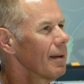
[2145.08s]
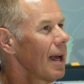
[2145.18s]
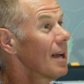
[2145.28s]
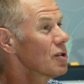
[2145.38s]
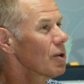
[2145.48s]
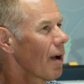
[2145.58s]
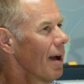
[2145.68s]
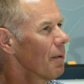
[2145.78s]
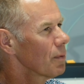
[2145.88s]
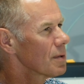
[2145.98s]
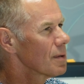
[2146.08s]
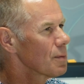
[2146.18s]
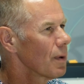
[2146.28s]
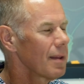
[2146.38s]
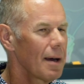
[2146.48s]
angiogram, which is
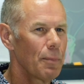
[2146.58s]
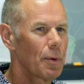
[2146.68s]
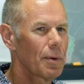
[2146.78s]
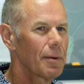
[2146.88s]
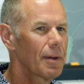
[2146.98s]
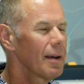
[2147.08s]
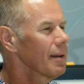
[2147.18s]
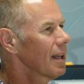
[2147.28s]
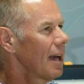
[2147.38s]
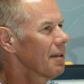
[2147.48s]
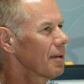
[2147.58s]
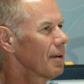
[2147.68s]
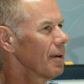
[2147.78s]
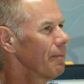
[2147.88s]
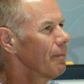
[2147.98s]
where they put a
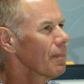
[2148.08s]
catheter